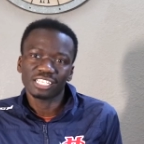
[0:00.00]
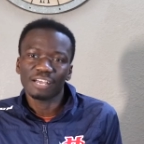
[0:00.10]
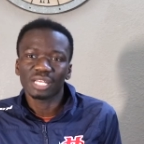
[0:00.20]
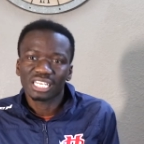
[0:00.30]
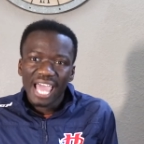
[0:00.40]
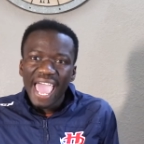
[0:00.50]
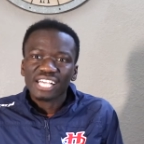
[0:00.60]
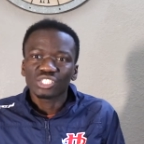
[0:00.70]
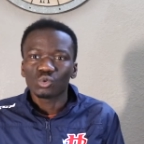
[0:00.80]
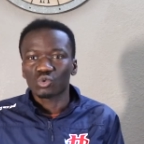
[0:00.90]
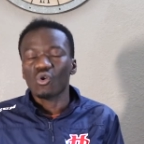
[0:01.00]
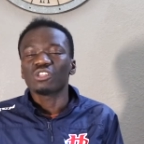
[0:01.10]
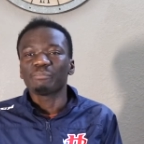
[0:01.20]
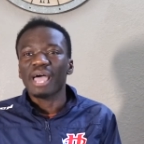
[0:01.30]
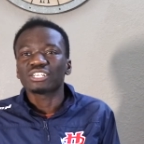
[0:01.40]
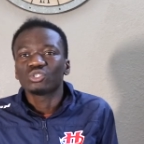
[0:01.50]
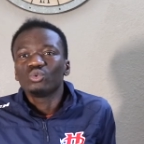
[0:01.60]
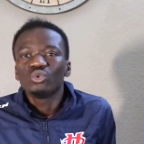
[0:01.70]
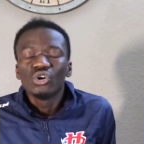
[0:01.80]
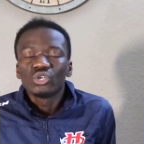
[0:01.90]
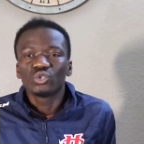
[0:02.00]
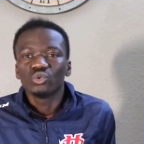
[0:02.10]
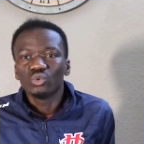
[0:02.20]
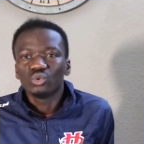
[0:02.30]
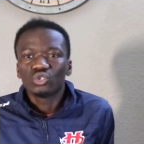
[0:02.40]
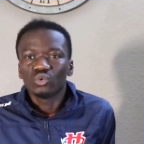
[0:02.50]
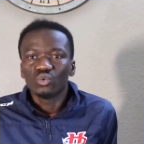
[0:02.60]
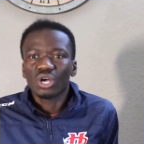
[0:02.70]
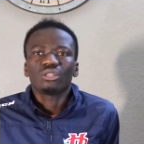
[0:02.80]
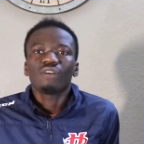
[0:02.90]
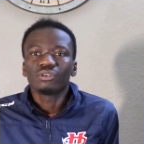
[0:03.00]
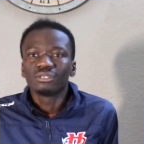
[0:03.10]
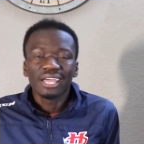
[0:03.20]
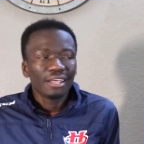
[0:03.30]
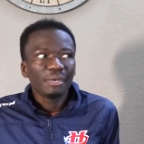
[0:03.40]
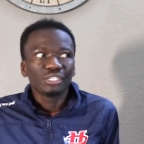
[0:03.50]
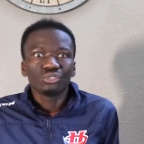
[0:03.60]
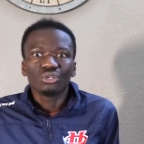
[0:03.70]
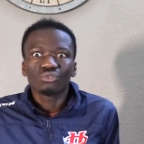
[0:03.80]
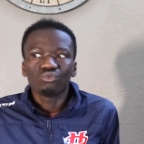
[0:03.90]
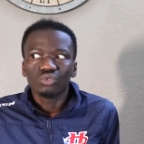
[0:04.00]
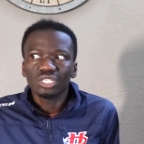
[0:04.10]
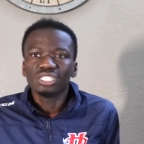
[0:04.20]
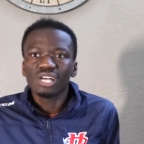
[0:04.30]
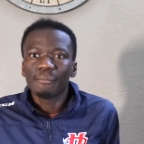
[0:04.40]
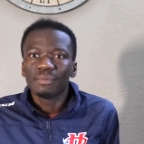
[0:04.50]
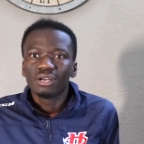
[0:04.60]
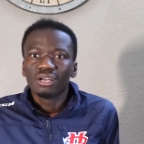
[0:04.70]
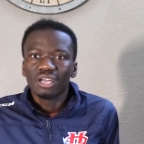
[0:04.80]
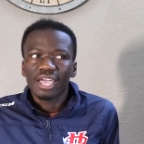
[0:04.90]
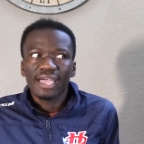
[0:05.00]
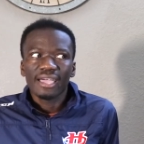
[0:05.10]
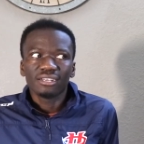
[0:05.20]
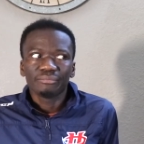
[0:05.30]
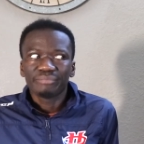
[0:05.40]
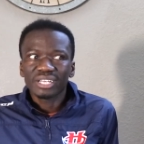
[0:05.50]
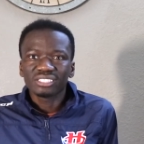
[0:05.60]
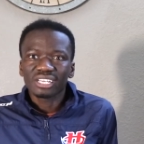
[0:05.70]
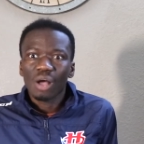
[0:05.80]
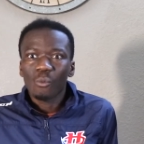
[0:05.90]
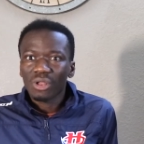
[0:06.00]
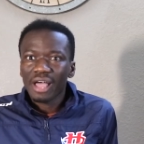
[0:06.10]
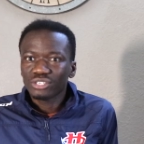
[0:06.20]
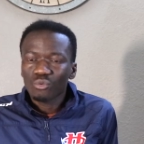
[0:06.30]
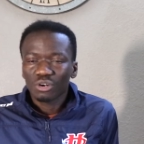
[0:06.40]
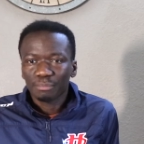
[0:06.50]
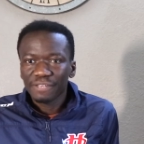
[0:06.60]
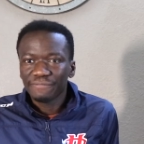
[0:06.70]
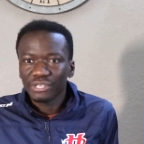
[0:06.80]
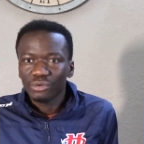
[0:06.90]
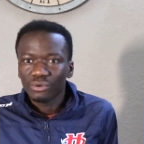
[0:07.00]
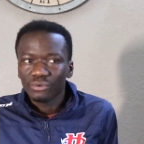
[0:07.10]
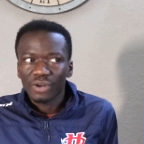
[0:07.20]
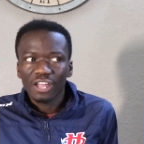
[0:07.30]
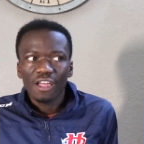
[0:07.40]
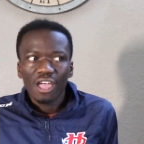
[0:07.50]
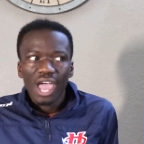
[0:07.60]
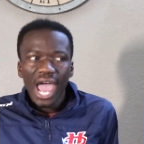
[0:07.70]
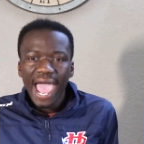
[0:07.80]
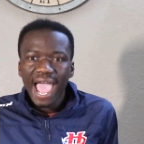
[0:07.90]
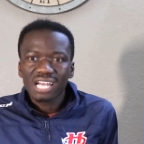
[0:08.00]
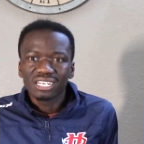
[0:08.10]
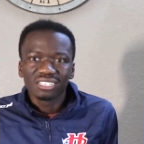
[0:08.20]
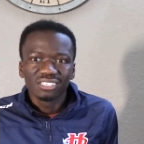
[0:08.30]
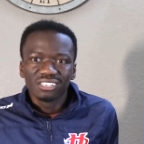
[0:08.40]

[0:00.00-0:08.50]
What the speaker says: to him like an ex who's crawling back to a lover, and it makes you look really dumb. And Ben's like, well, I don't want to play for you, right? And